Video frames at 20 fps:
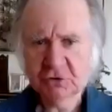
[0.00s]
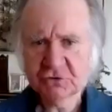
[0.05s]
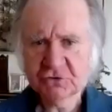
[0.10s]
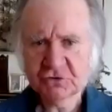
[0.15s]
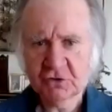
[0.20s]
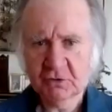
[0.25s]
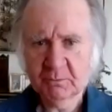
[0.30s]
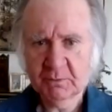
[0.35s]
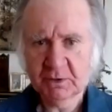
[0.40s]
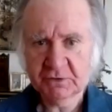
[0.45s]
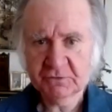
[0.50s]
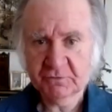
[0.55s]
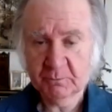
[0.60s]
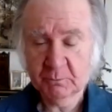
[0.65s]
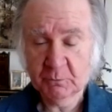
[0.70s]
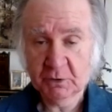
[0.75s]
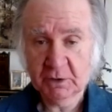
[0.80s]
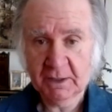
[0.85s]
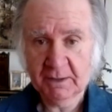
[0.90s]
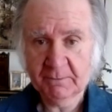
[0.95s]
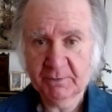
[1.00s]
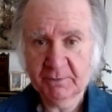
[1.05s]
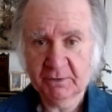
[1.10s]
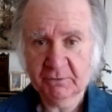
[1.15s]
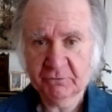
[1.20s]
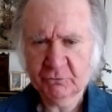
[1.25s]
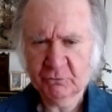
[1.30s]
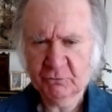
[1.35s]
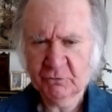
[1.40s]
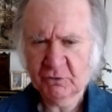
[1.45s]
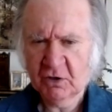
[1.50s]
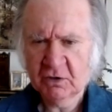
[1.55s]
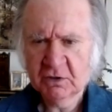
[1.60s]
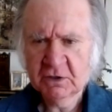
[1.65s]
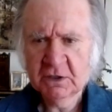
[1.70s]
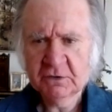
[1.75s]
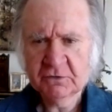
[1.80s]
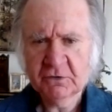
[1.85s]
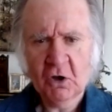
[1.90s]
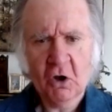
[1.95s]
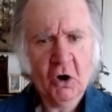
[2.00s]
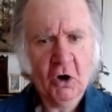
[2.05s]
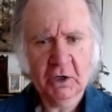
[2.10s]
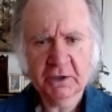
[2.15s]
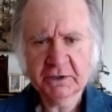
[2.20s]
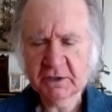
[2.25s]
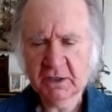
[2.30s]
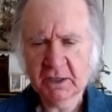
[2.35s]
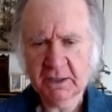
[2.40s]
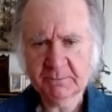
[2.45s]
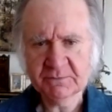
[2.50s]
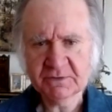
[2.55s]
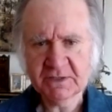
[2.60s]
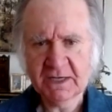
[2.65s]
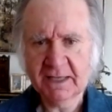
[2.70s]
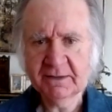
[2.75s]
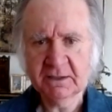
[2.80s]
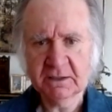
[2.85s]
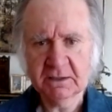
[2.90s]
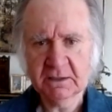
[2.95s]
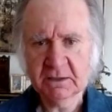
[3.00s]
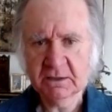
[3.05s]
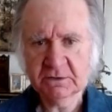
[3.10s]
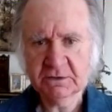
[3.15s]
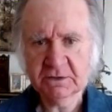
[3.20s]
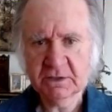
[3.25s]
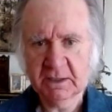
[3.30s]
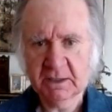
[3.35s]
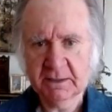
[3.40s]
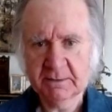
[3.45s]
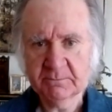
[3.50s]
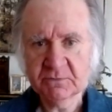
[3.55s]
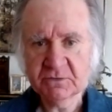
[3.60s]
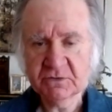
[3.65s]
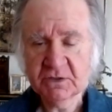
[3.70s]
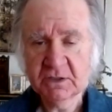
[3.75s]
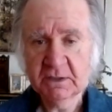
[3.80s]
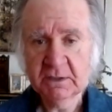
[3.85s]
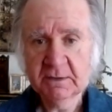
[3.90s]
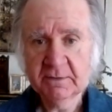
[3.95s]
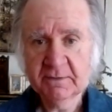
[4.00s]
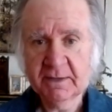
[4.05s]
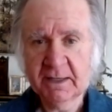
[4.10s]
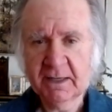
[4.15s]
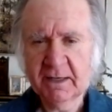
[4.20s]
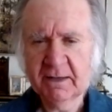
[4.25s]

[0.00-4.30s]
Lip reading: so much from what I've been through, the hard times and the good times. That